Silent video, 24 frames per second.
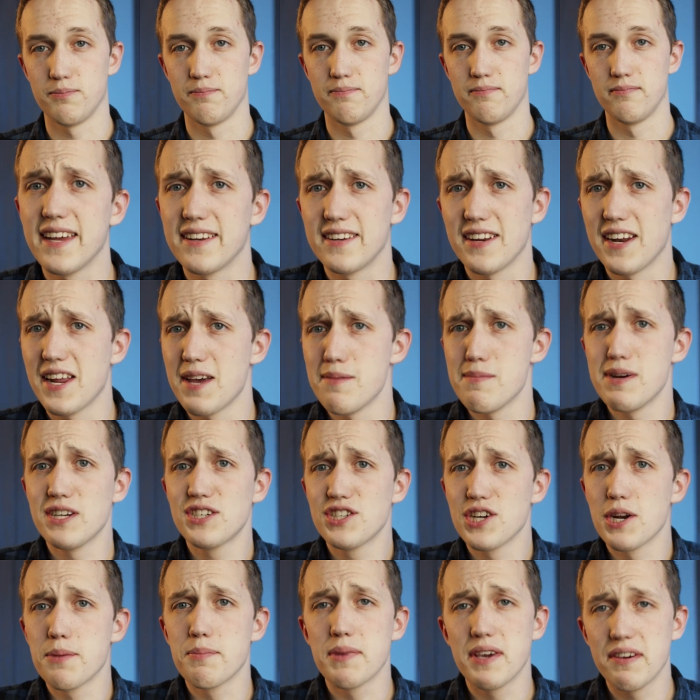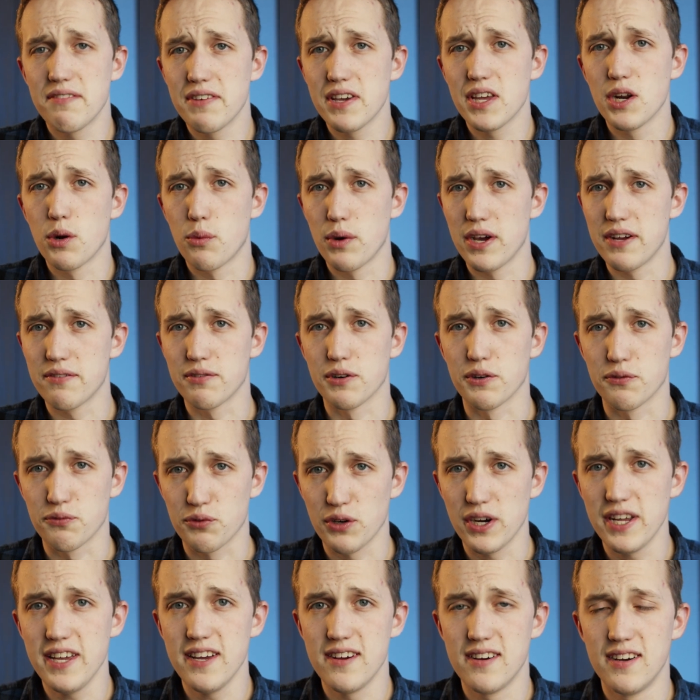And did I mention I'm giving it away for
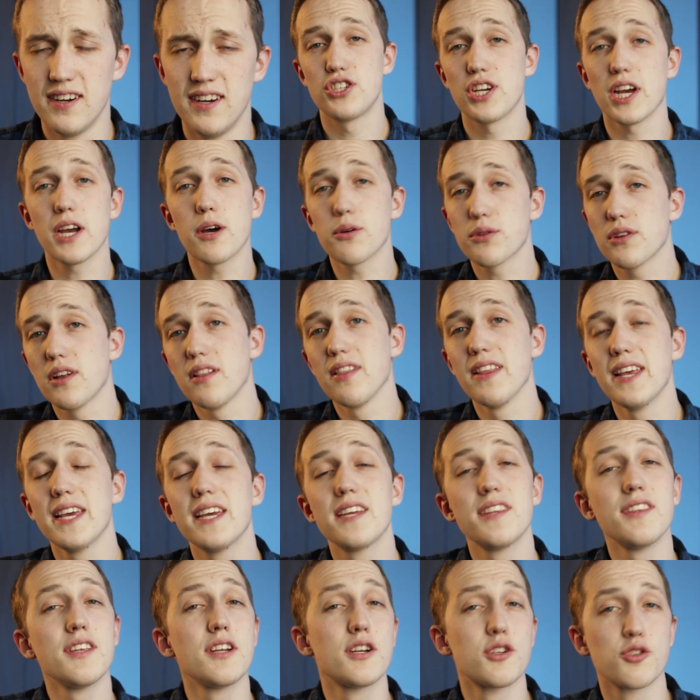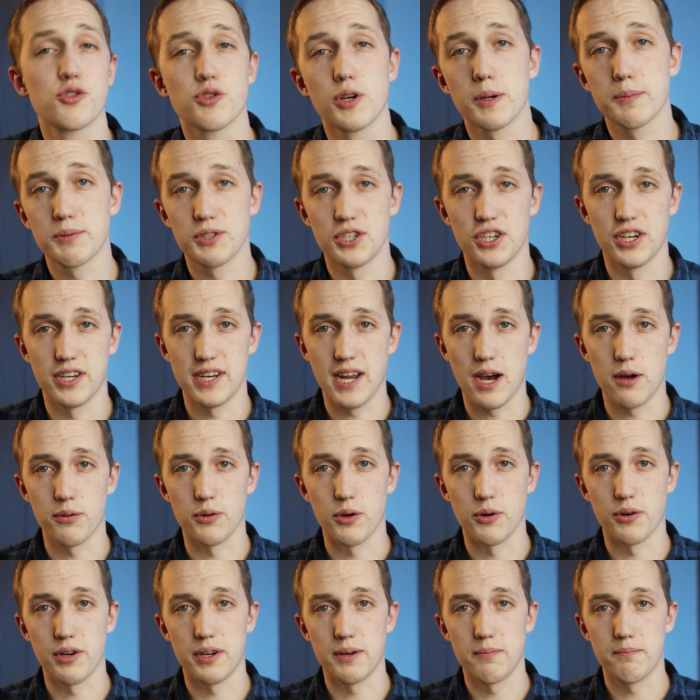free? Check out the link in the description to
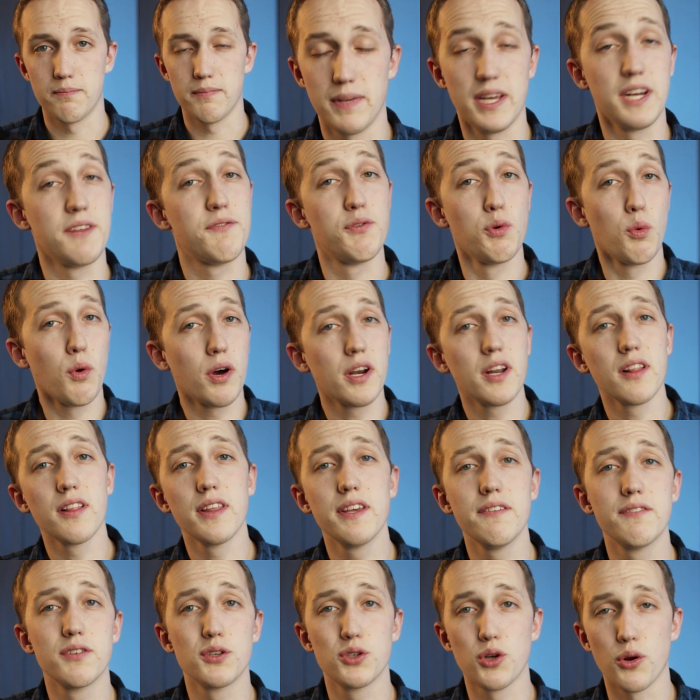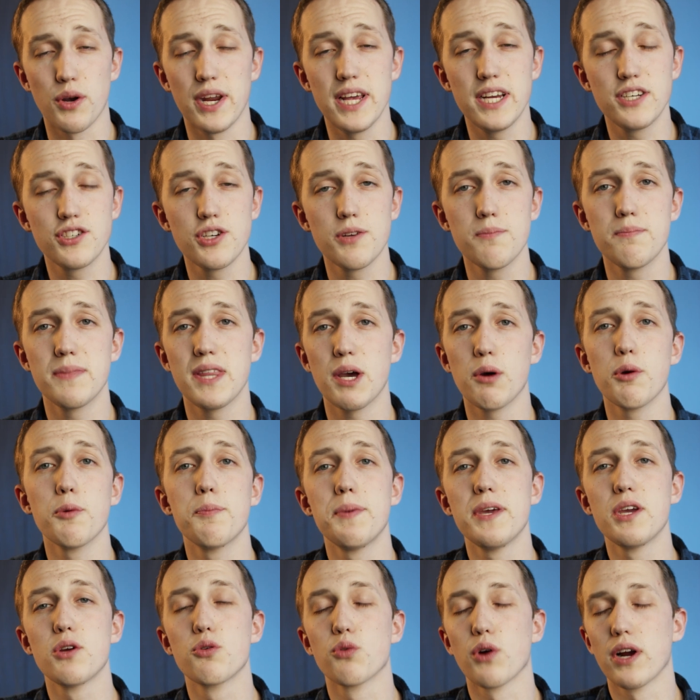download it. And if you want to leave a donation, that would
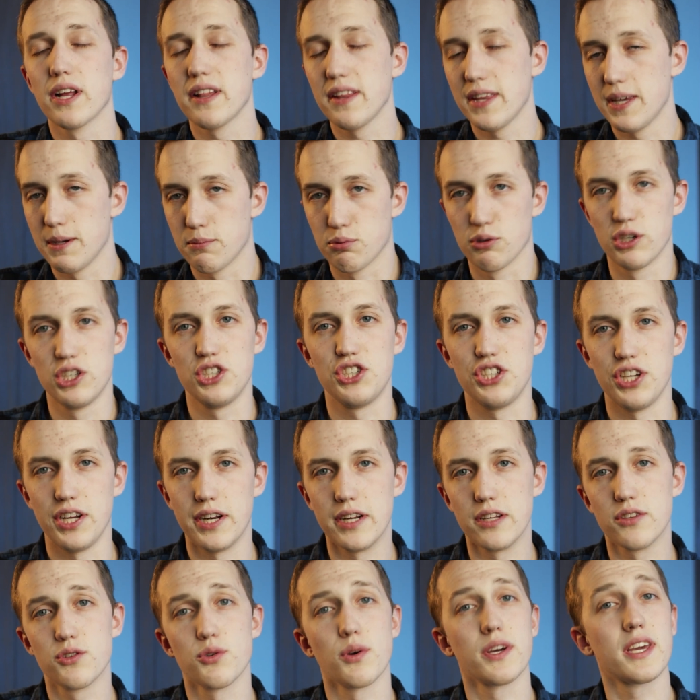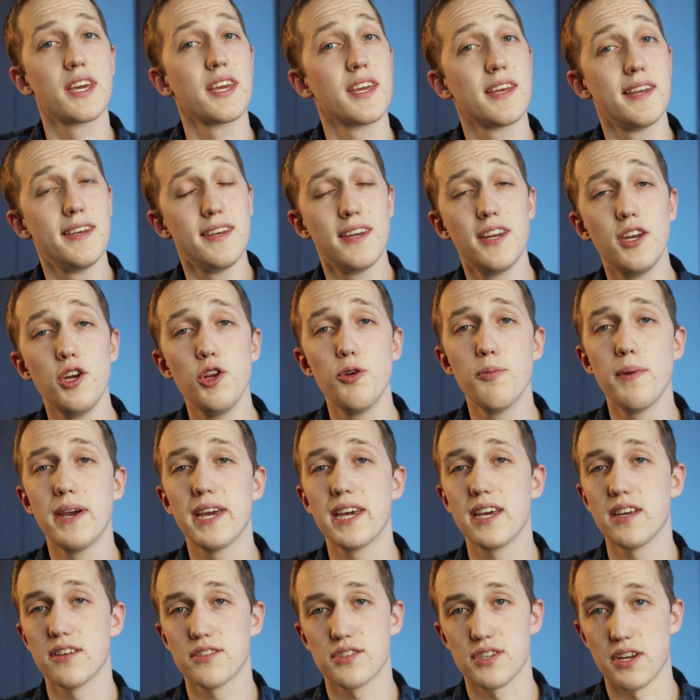be greatly appreciated so I can continue
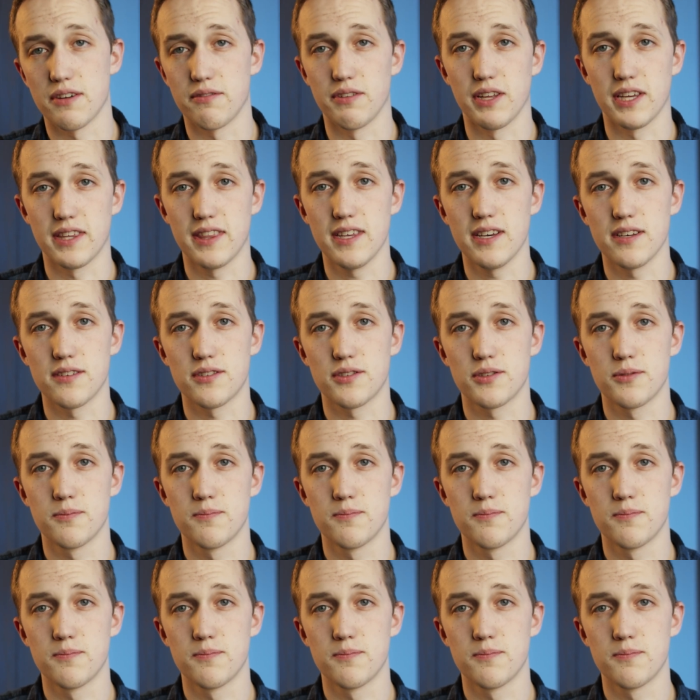making stuff like this.